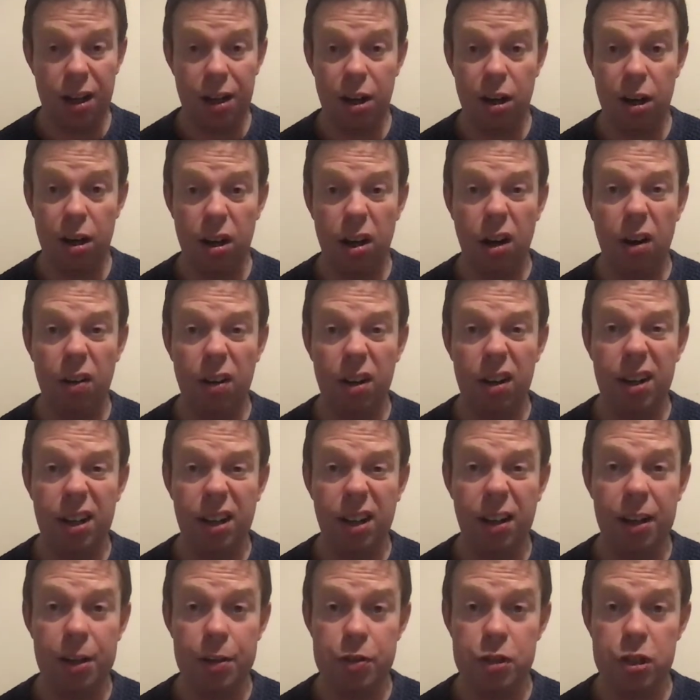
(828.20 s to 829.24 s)
are our
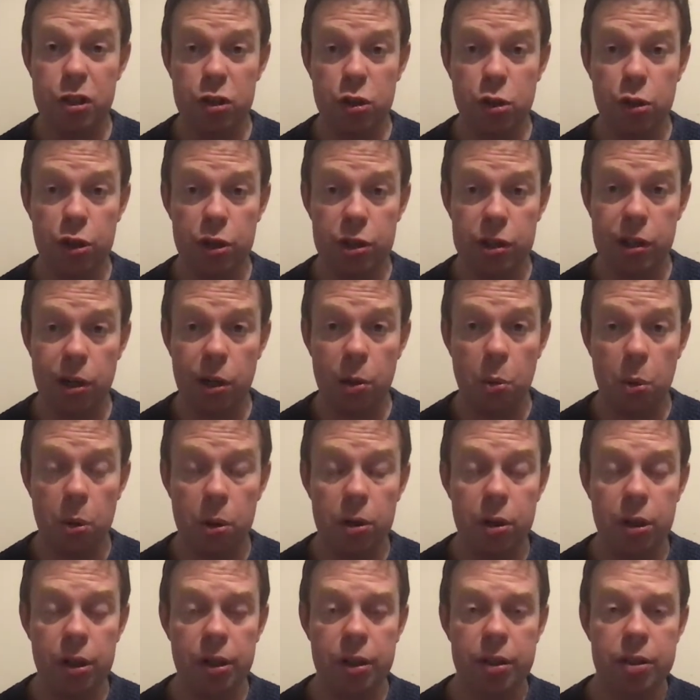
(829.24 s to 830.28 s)
lives as good as our
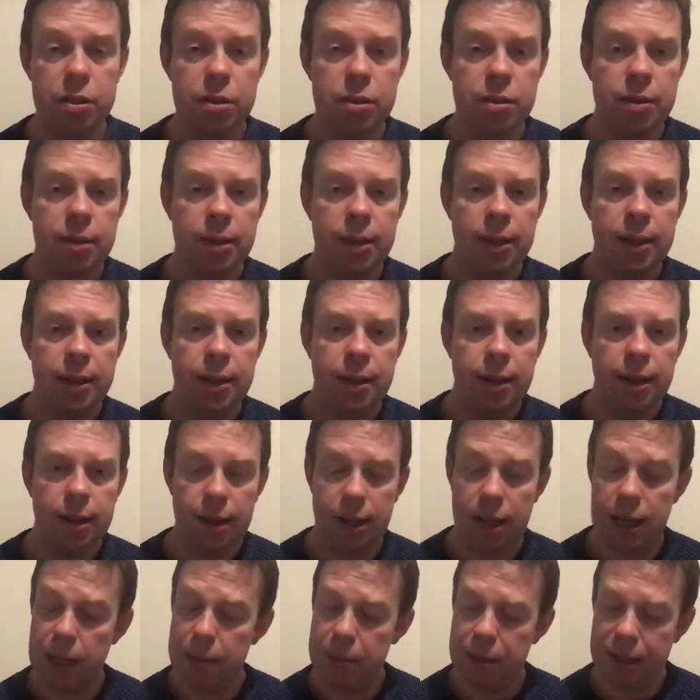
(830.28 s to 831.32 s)
words?
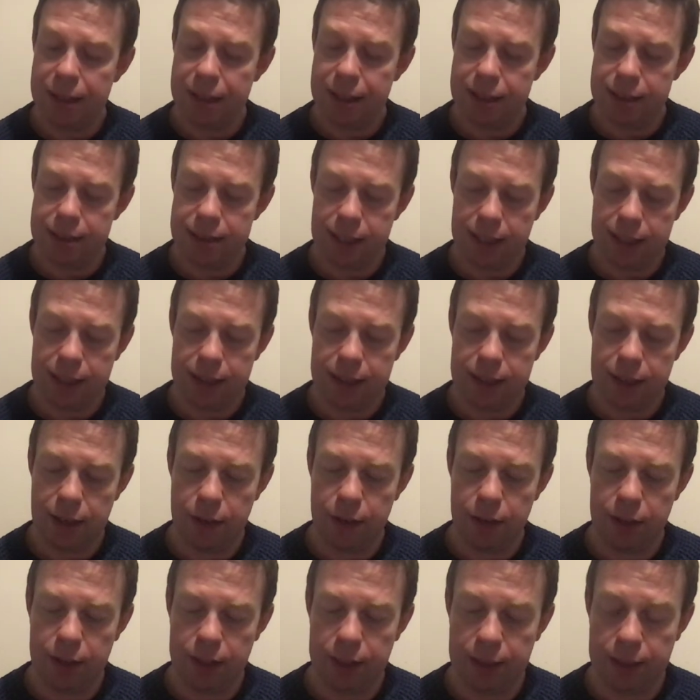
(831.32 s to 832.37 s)
Um, and then
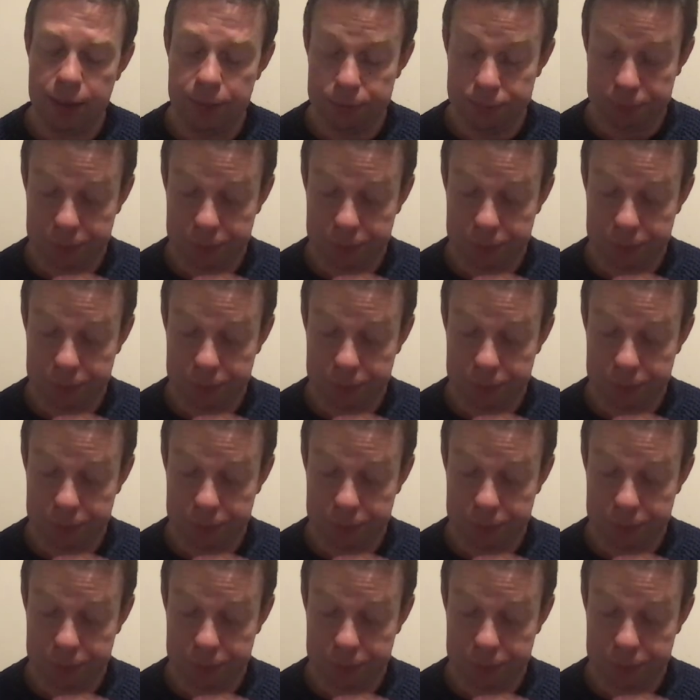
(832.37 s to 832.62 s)
secondarily,